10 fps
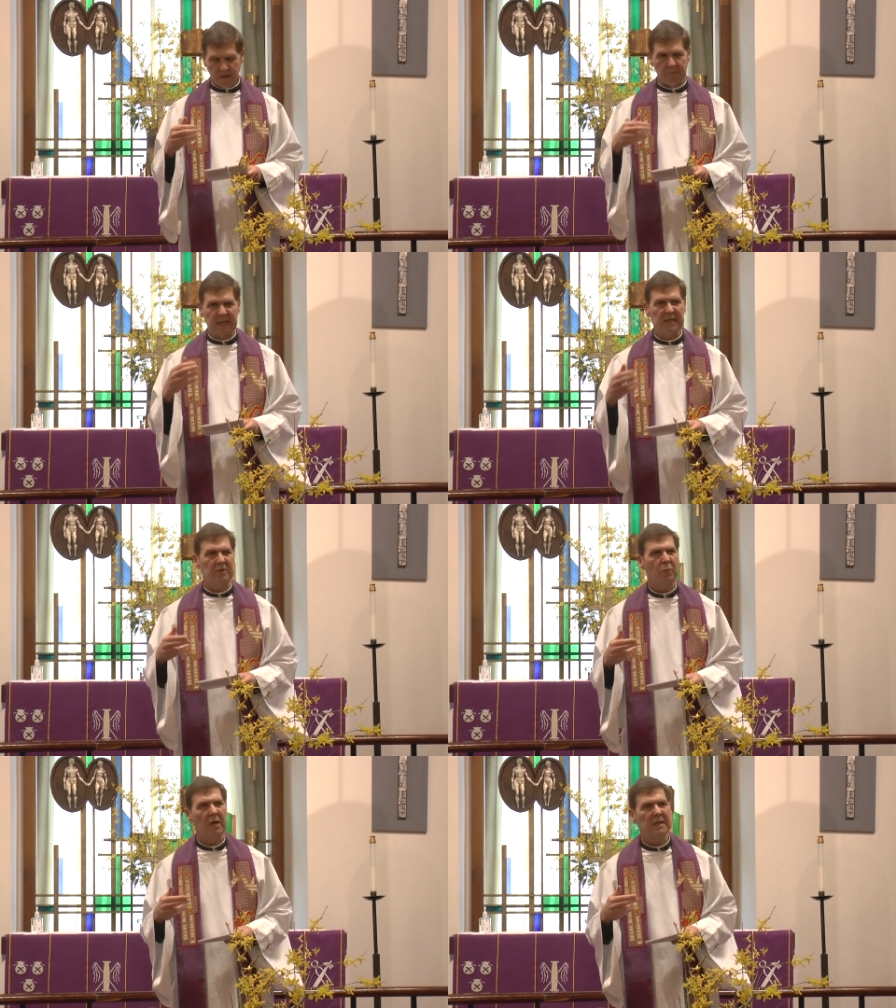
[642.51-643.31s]
But
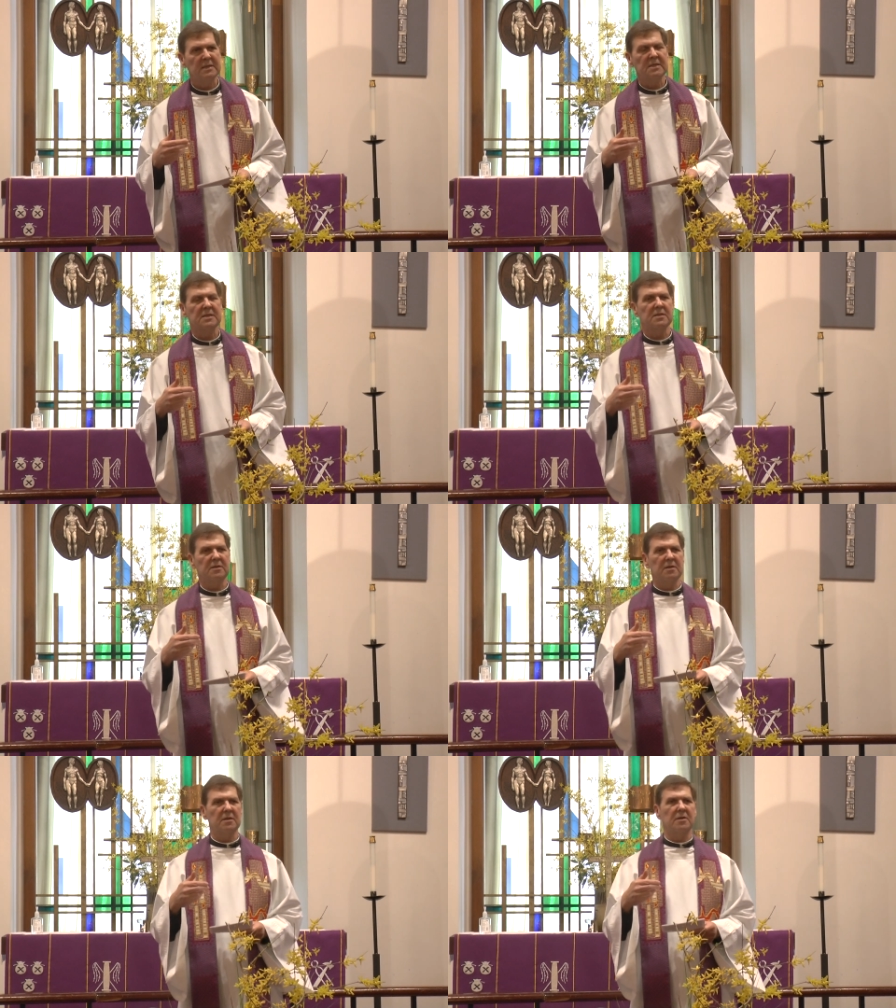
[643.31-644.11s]
it
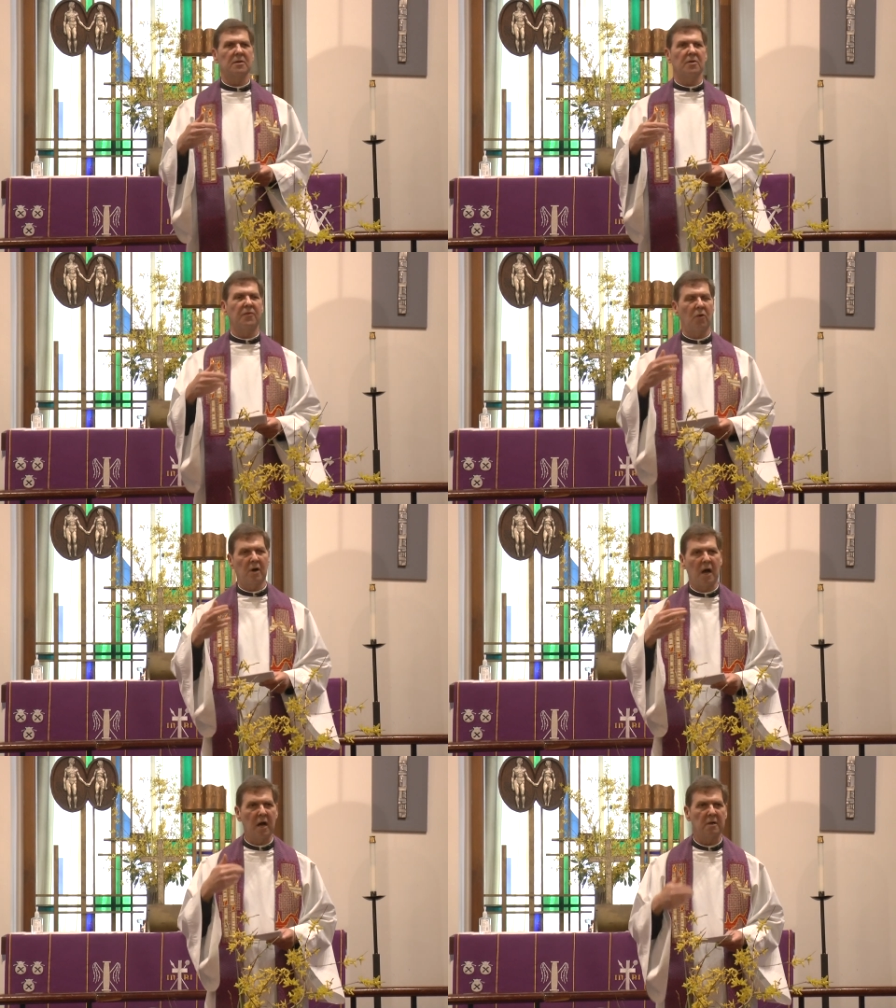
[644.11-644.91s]
was
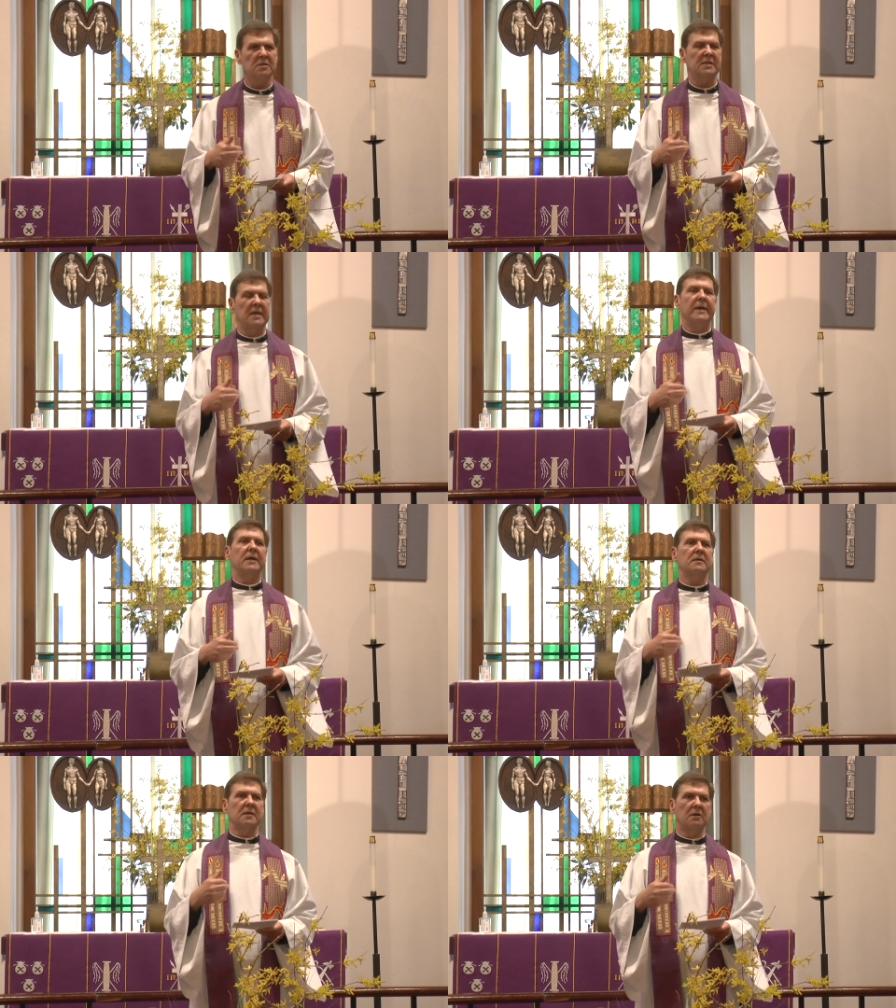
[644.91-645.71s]
for our
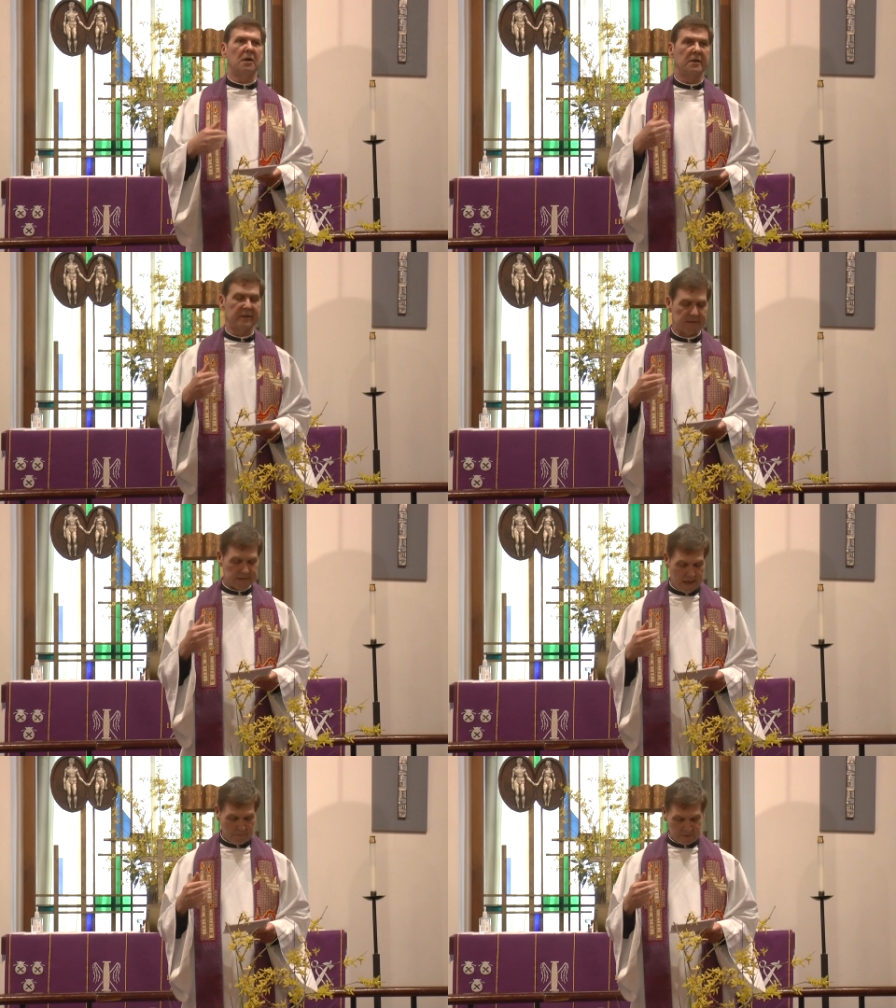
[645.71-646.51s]
sake that all
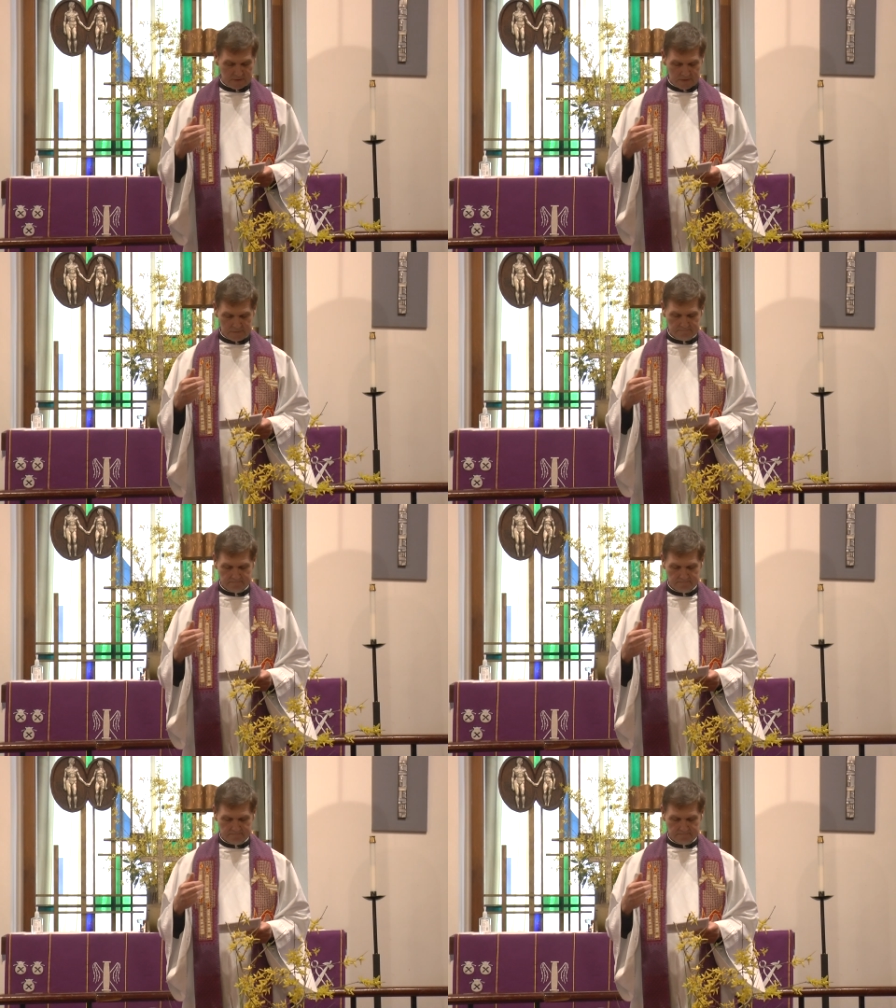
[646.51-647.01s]
this happened,